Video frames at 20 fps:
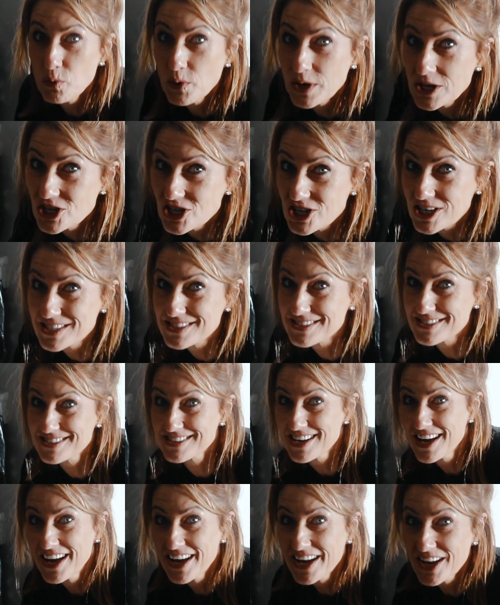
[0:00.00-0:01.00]
witches
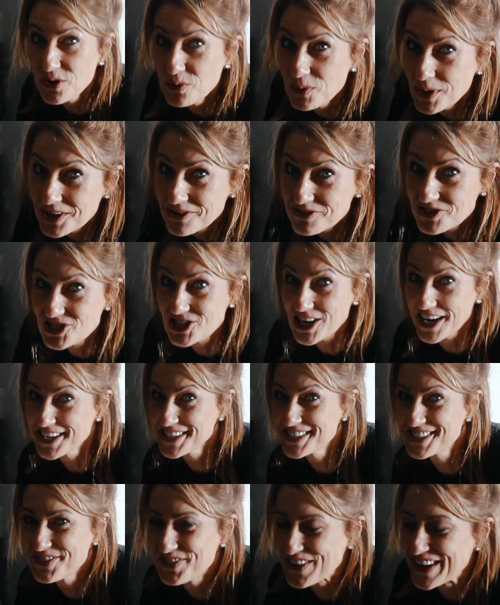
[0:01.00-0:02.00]
in one of
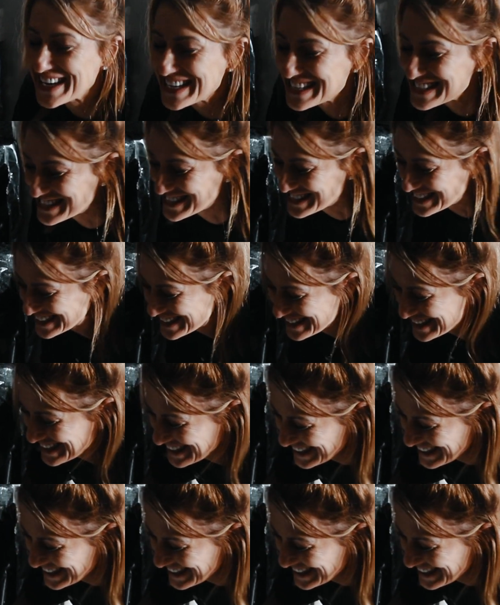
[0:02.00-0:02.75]
Shakespeare's